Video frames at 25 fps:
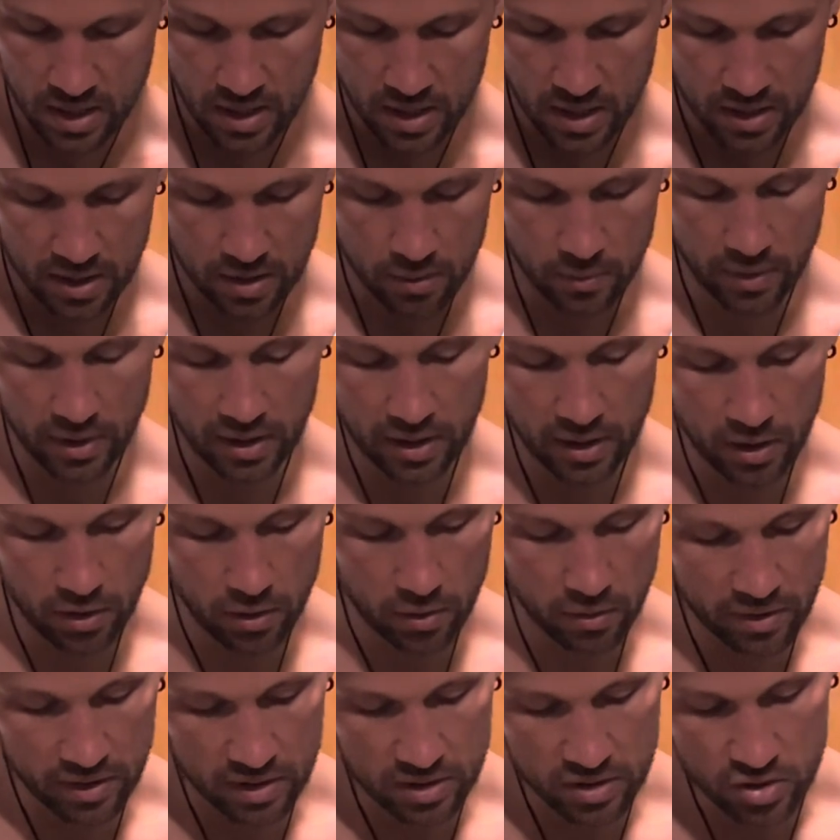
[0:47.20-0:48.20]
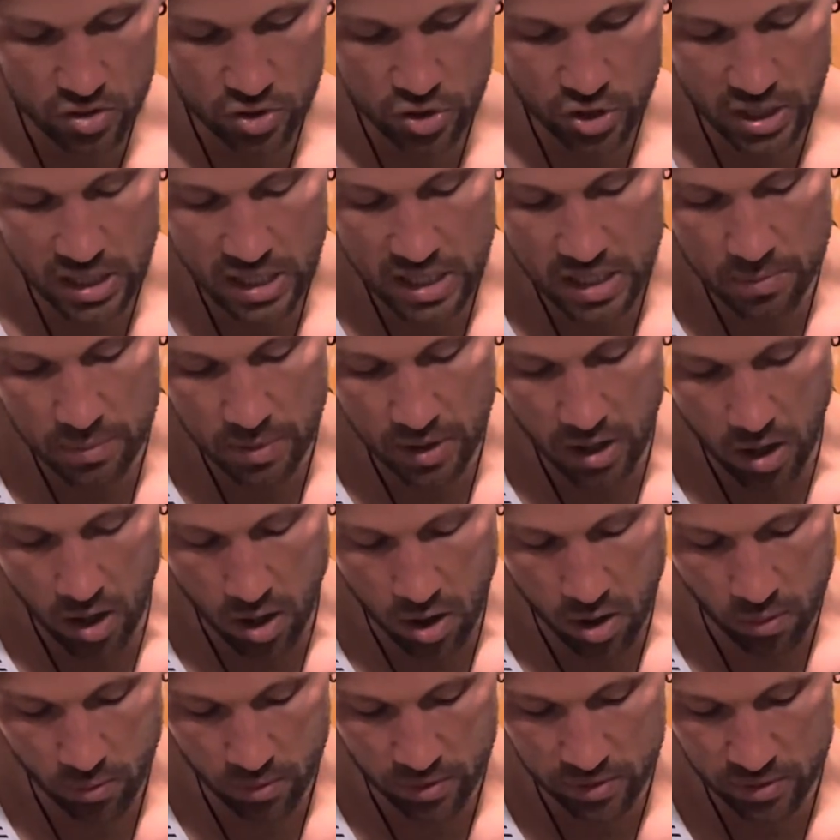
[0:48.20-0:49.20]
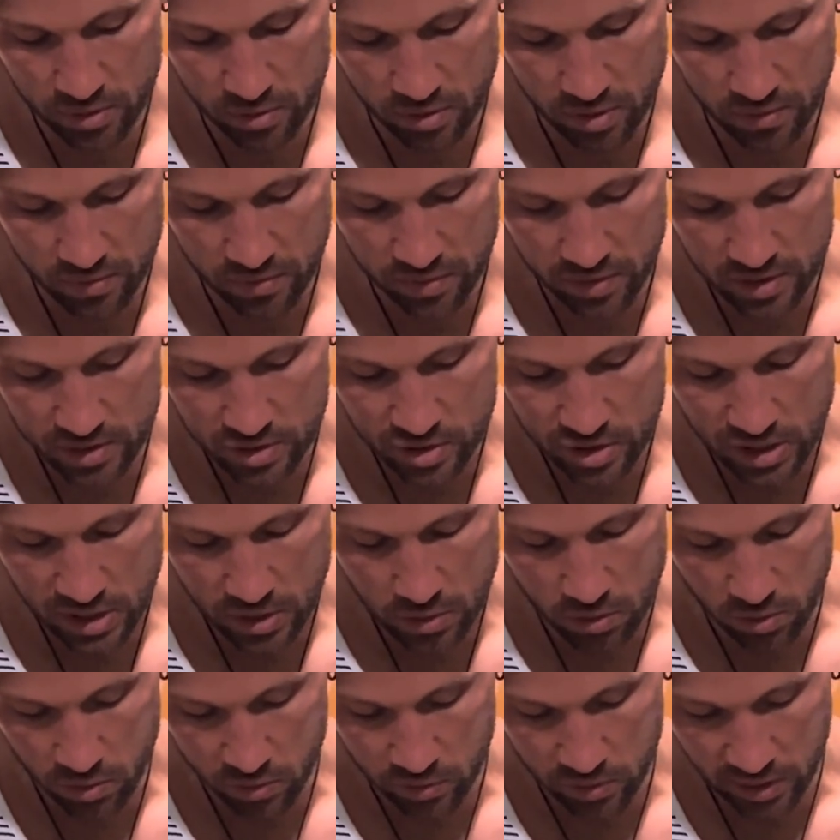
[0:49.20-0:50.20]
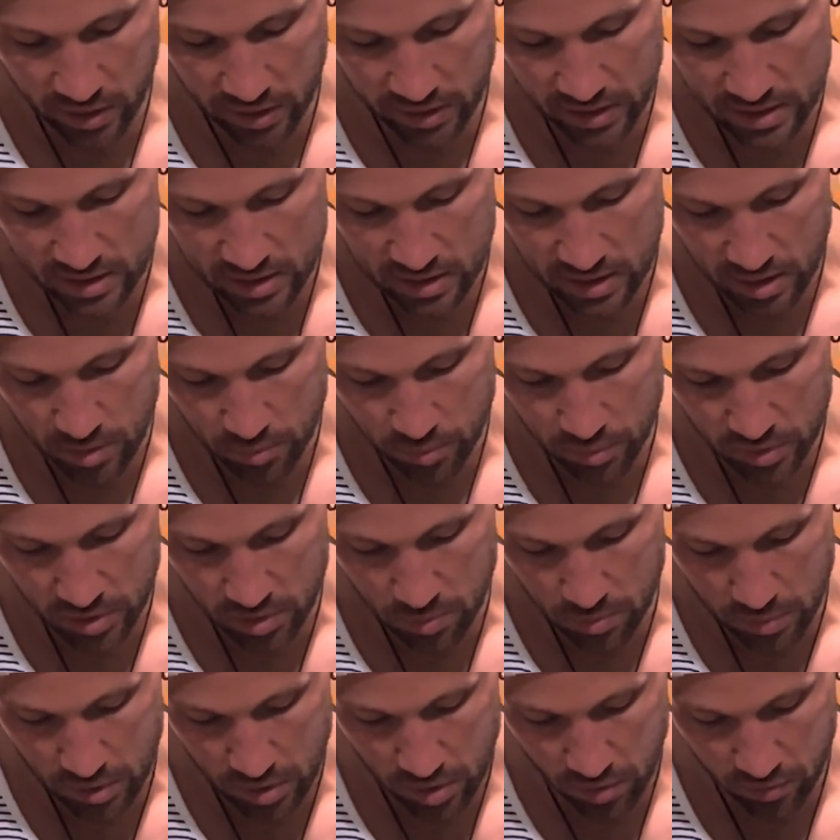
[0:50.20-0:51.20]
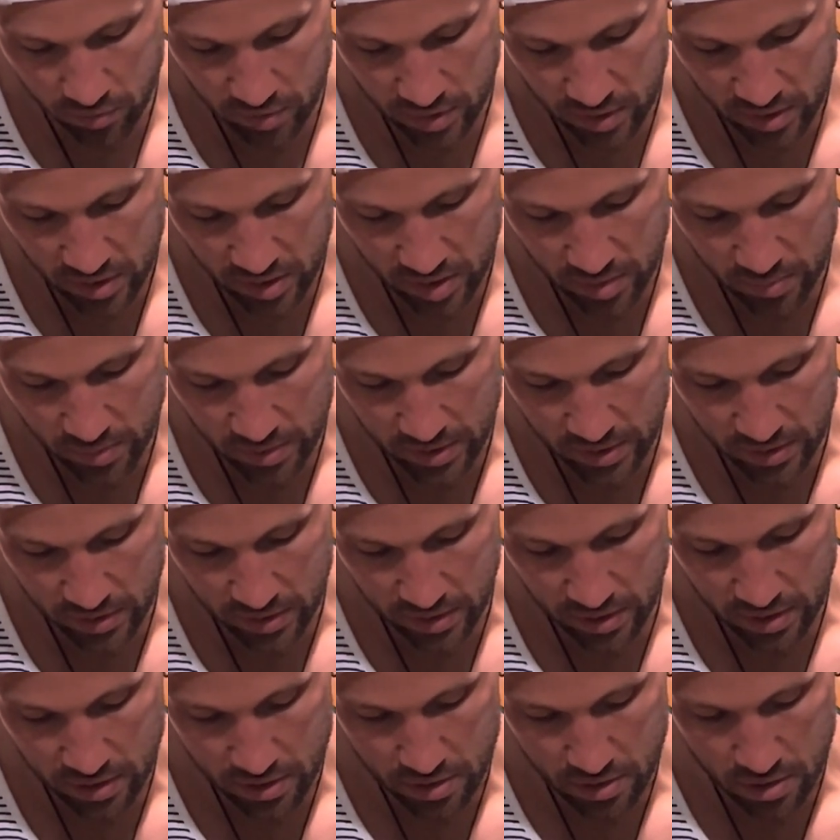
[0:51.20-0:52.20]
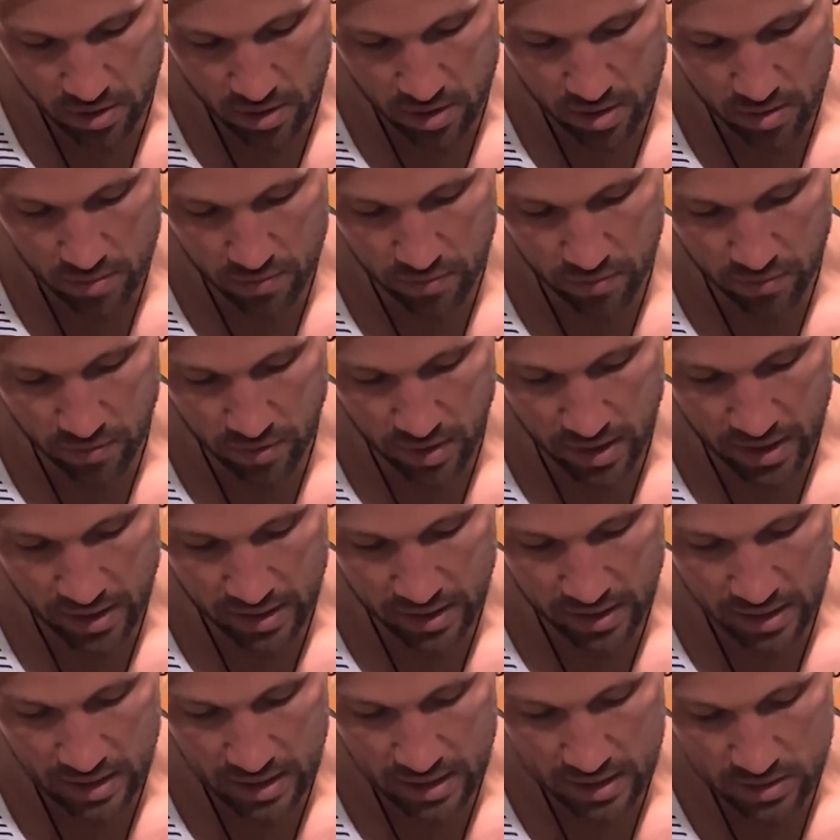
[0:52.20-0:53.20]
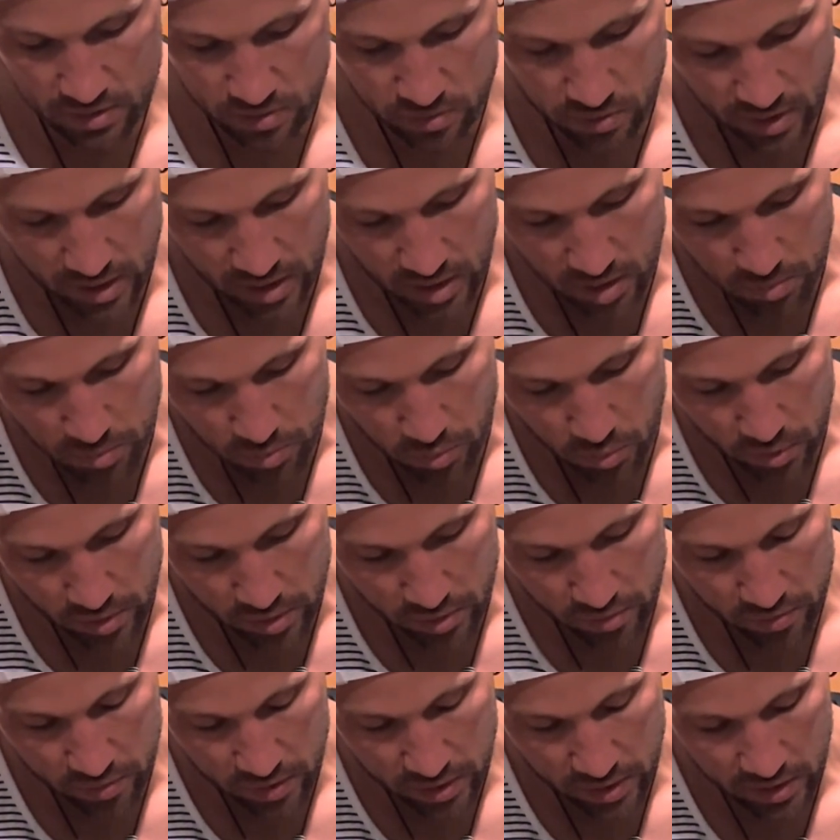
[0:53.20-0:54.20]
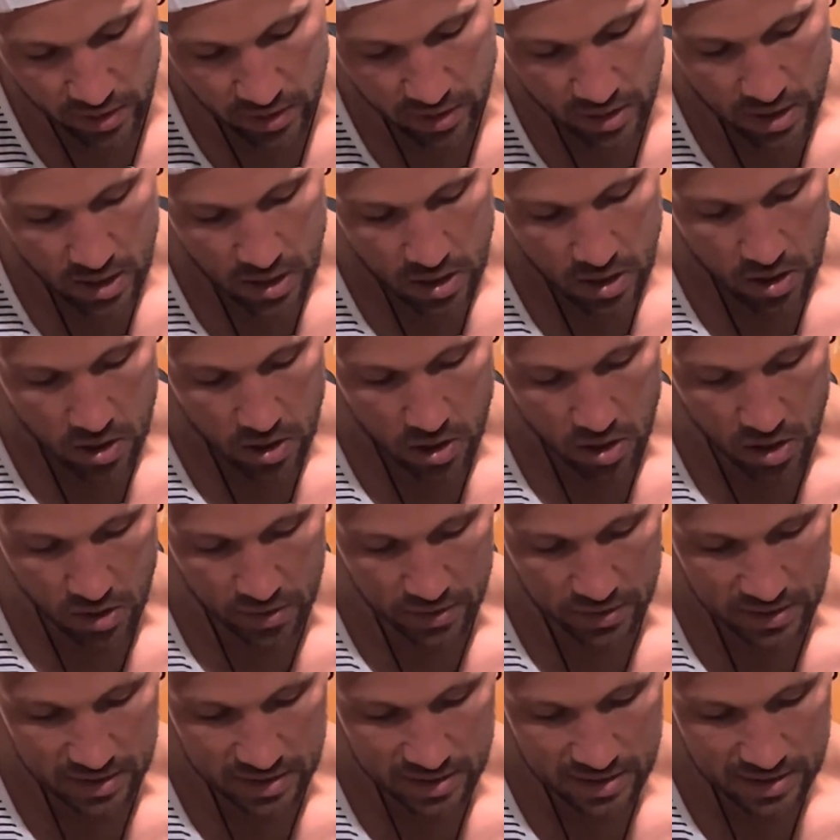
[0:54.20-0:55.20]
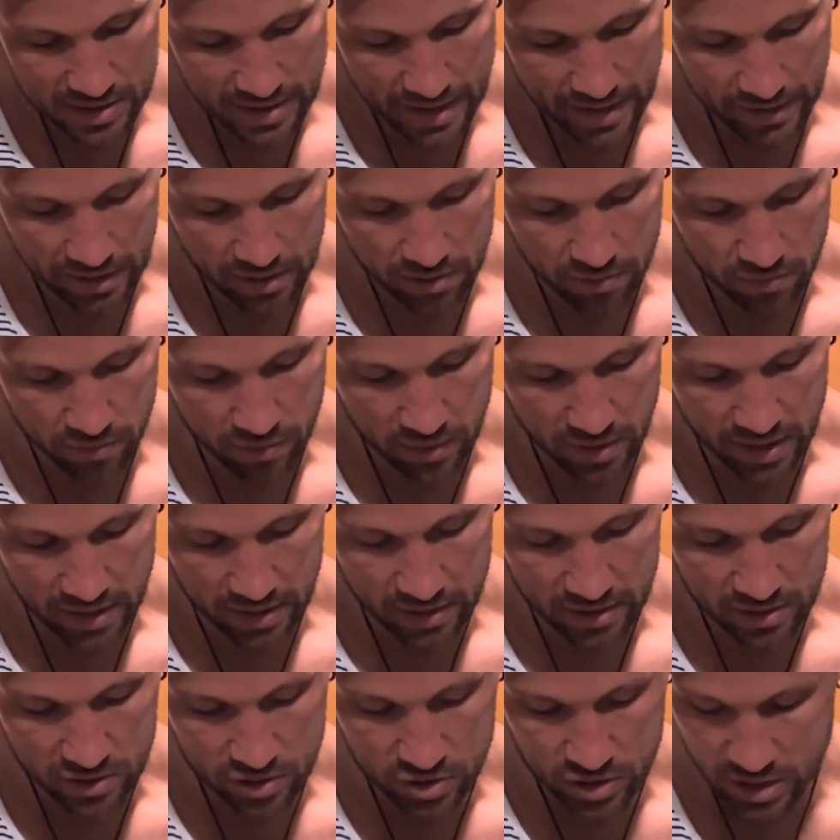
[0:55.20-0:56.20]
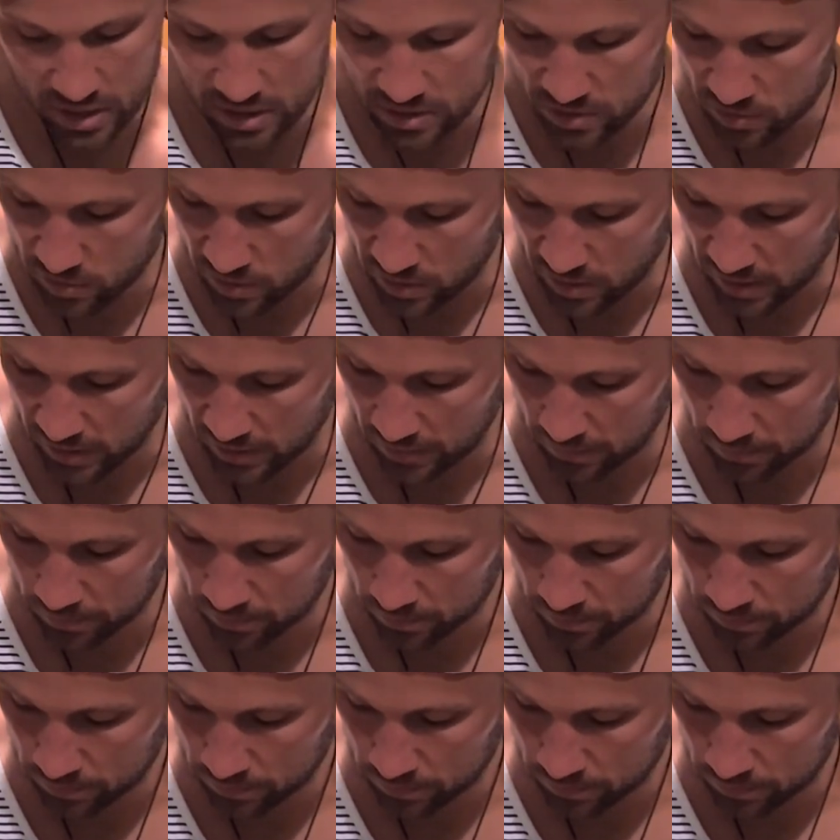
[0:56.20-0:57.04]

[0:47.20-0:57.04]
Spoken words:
Then we're going to go to the G, but all we're doing for the G chord really is going to put the middle finger up here on the 3rd fret of the E string and the pointer finger on the 2nd fret of the G string.